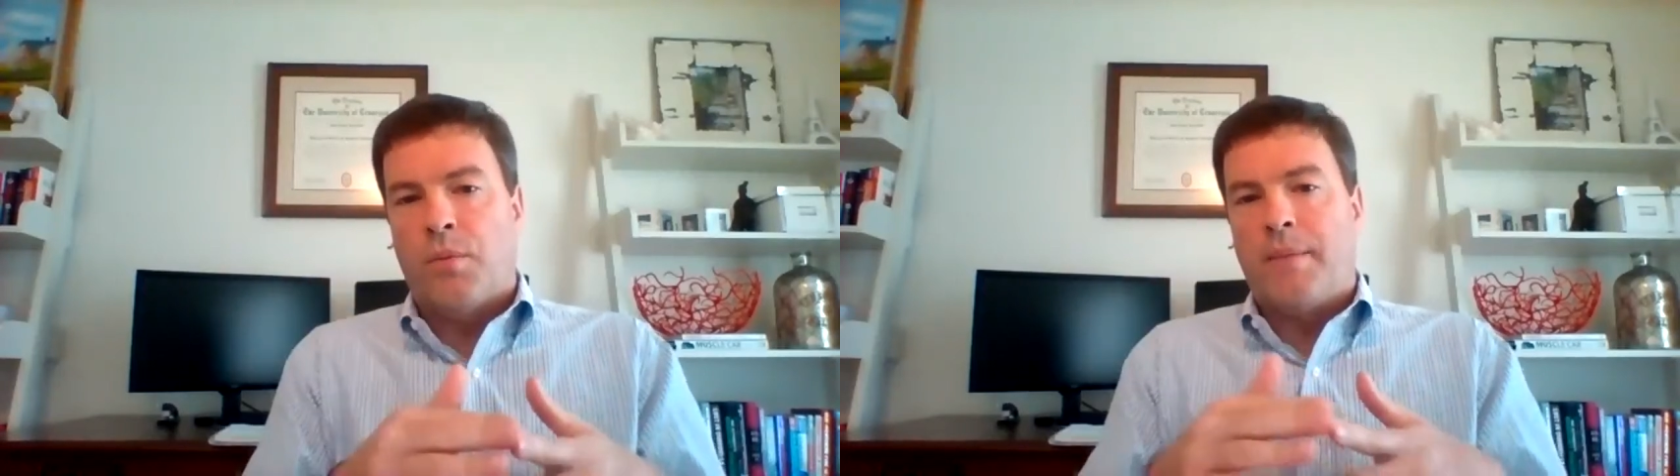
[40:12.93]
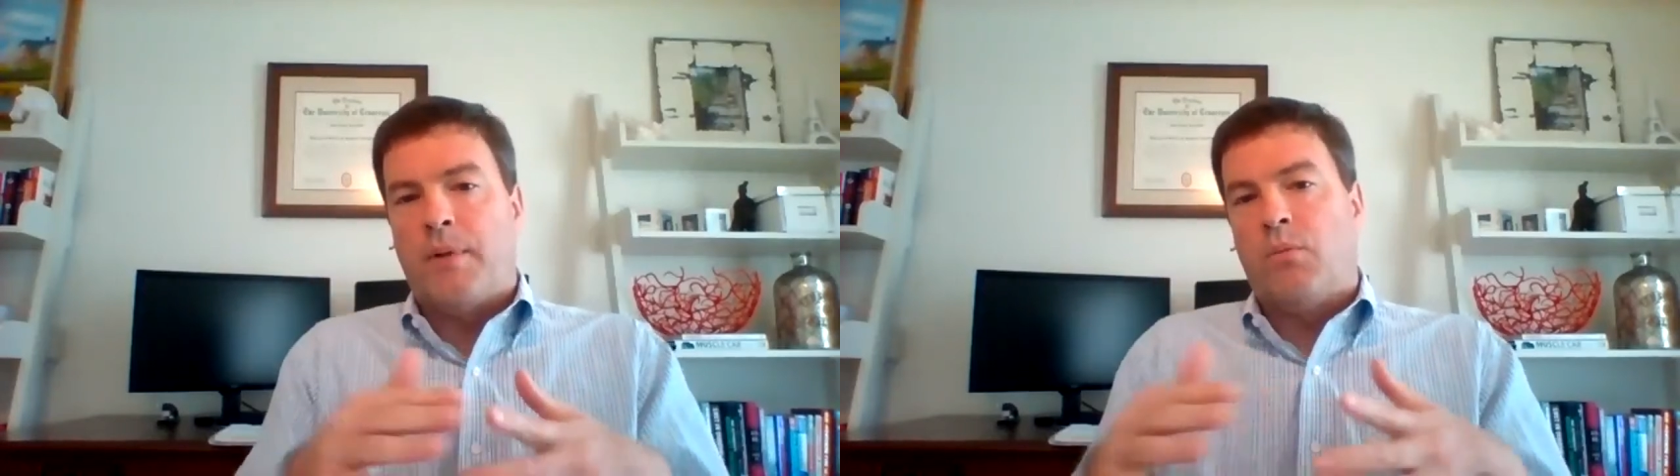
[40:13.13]

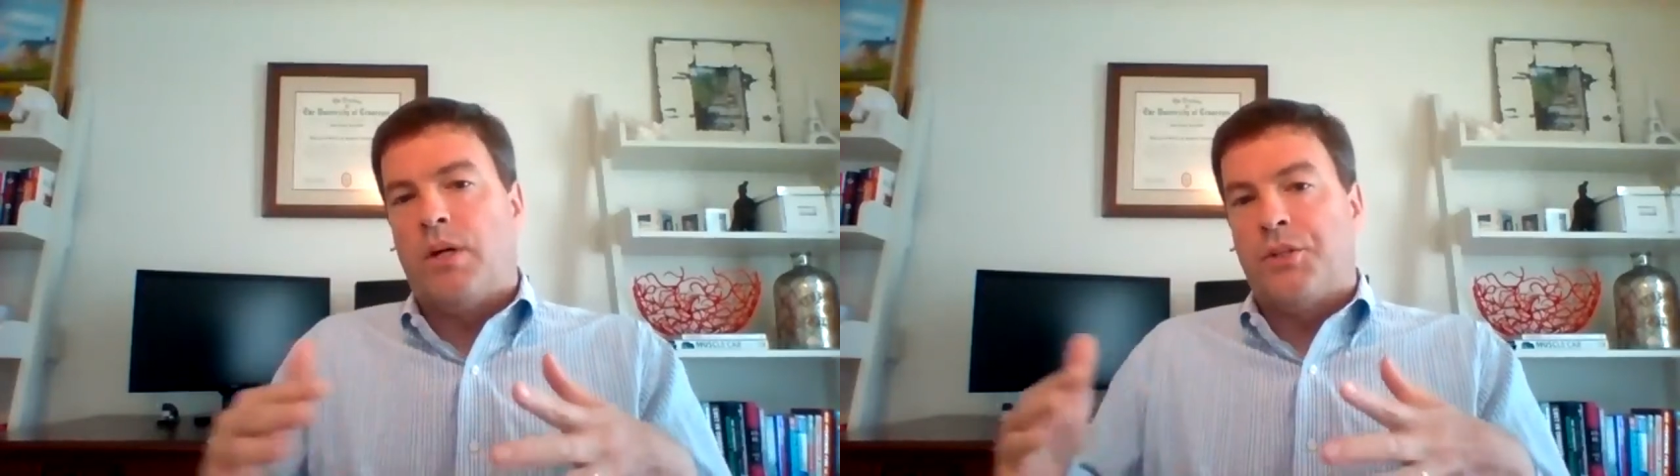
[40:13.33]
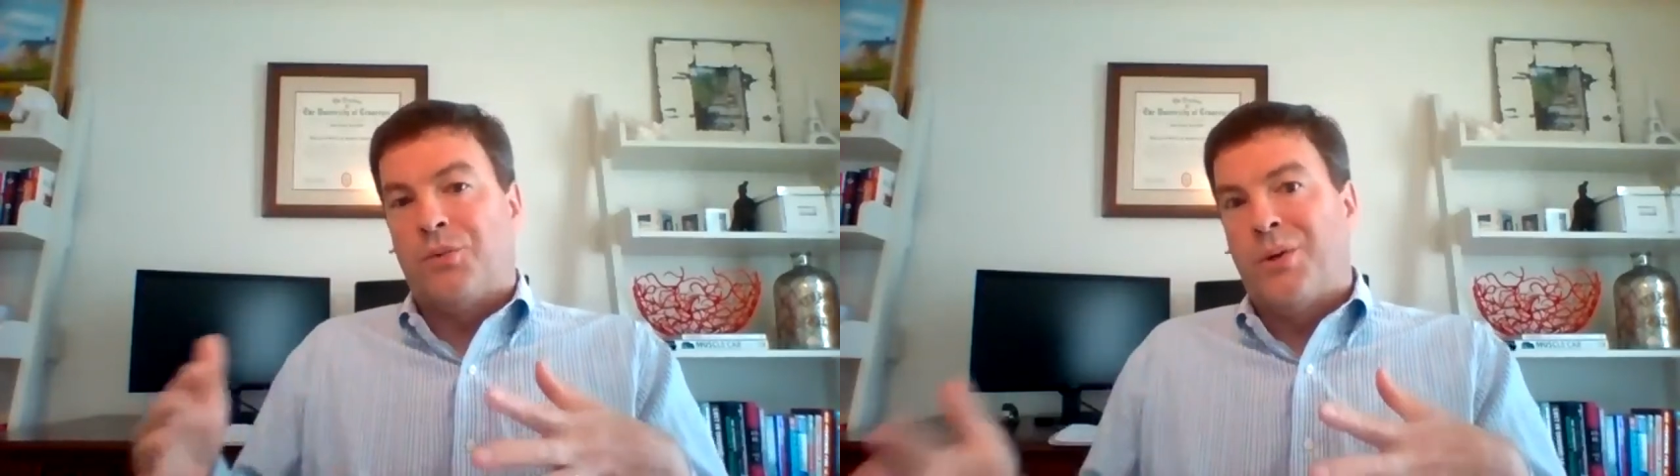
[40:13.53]
or maybe
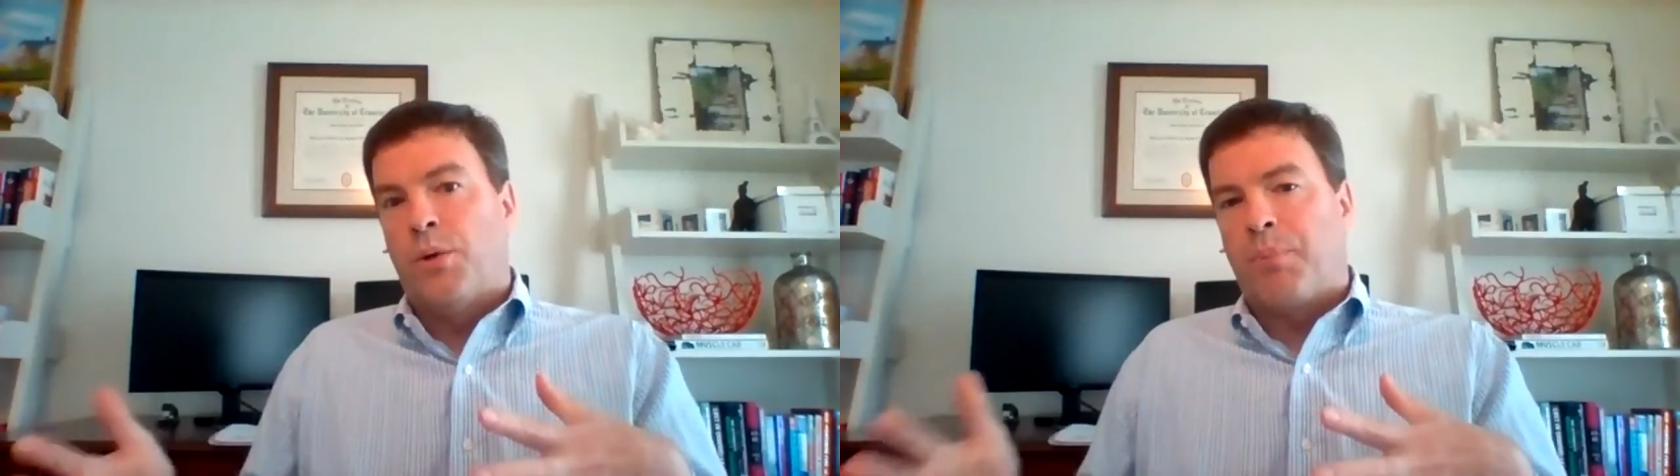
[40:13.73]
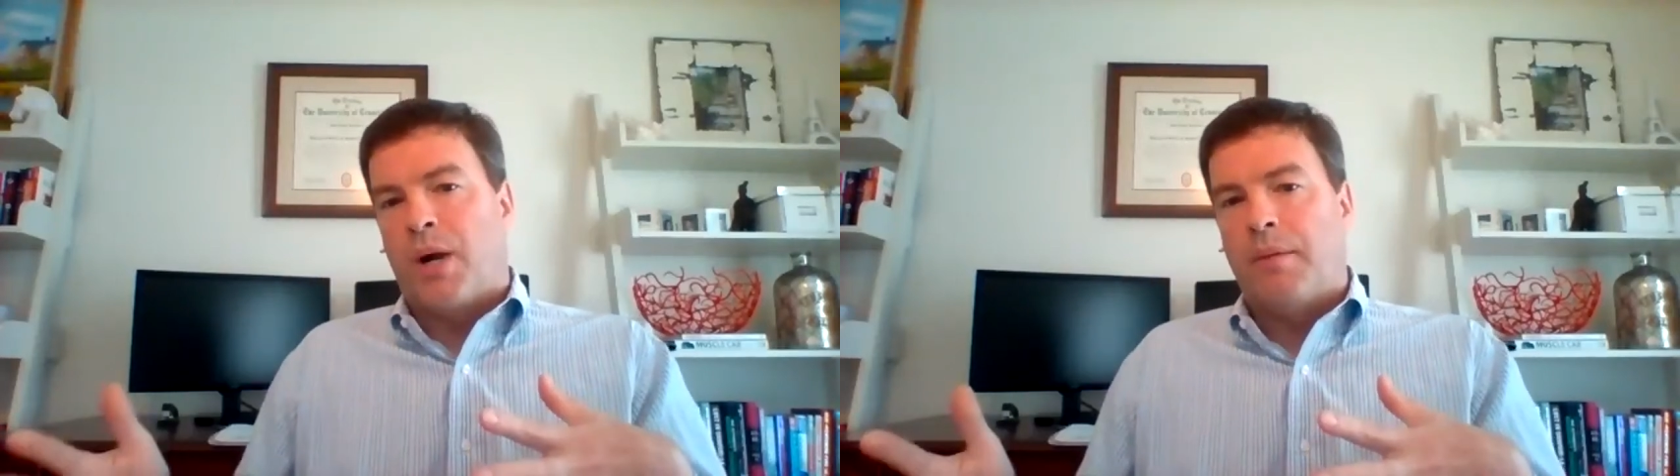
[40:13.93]
what your
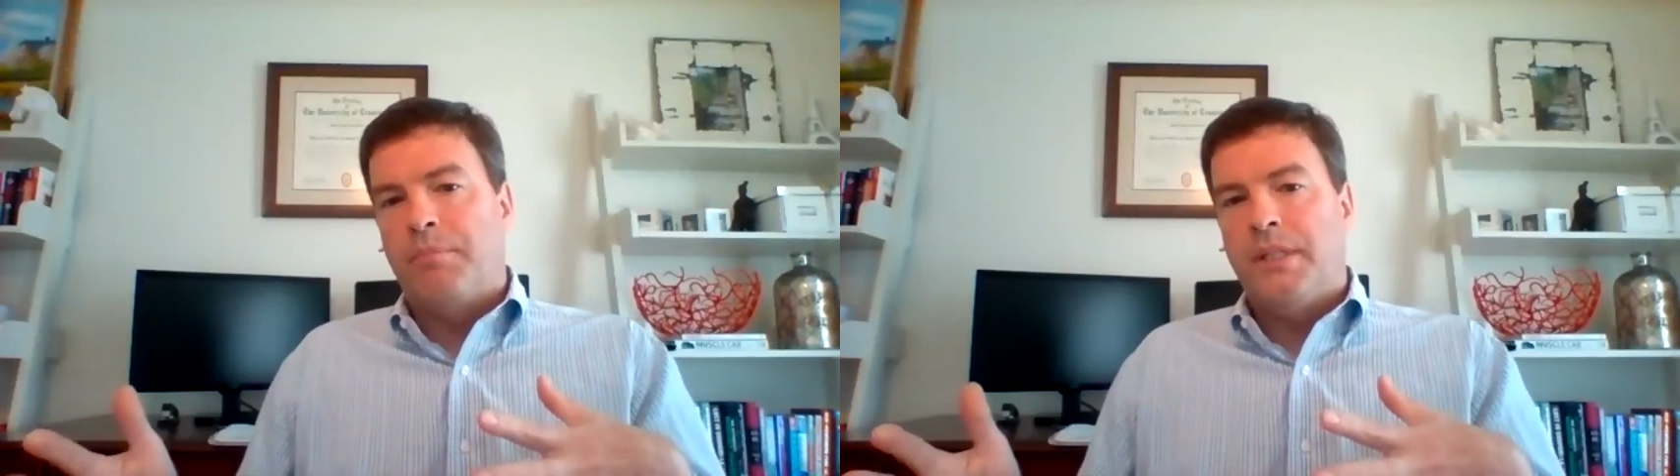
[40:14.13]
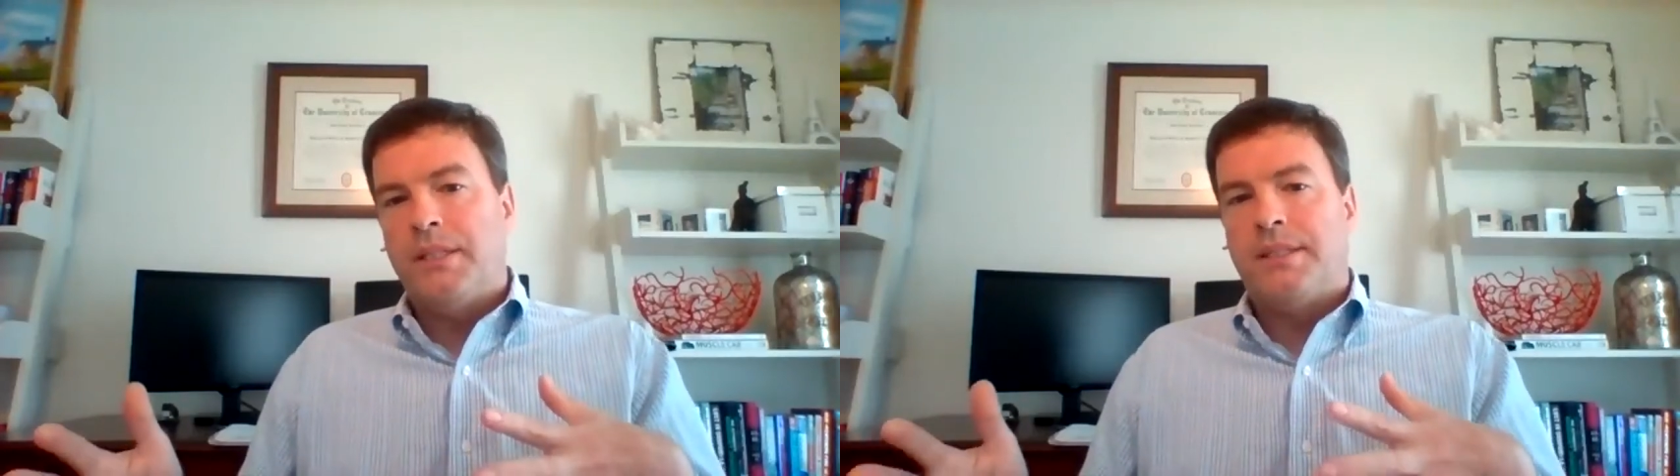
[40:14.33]
real
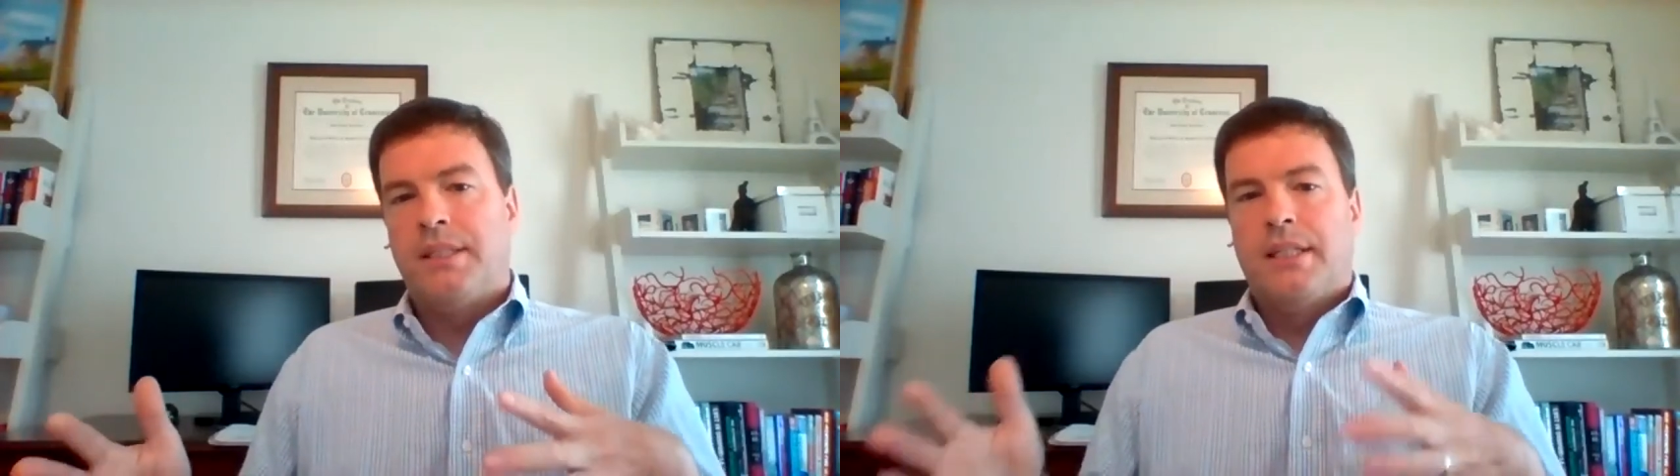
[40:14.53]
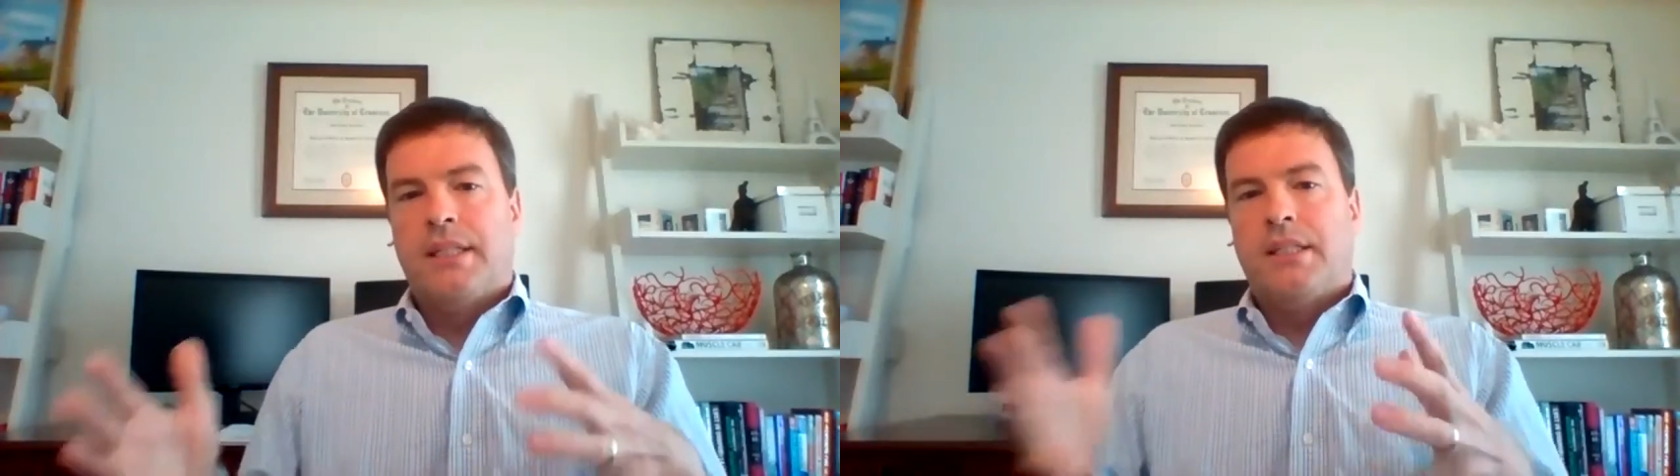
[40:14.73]
problem is,